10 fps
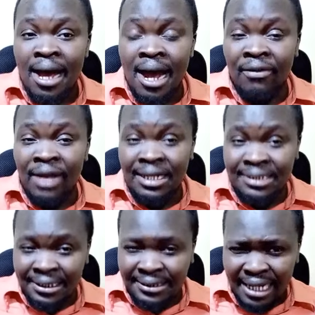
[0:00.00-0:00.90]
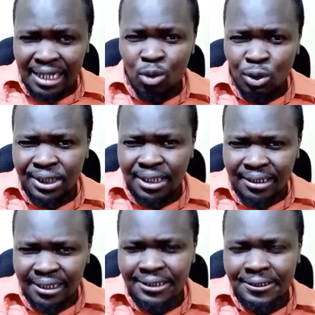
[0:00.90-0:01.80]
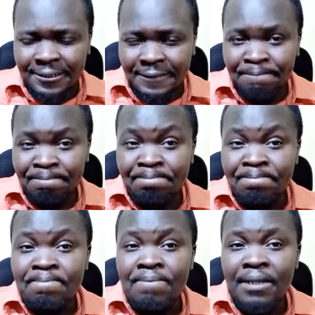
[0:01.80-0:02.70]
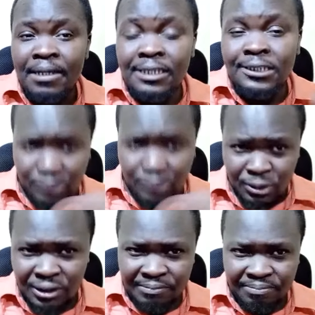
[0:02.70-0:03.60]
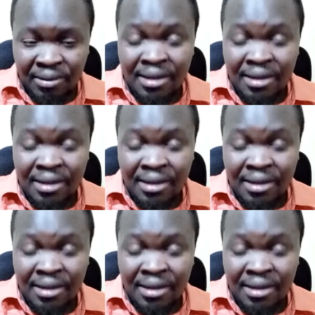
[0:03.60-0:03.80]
And that's exactly what Sakaja is doing.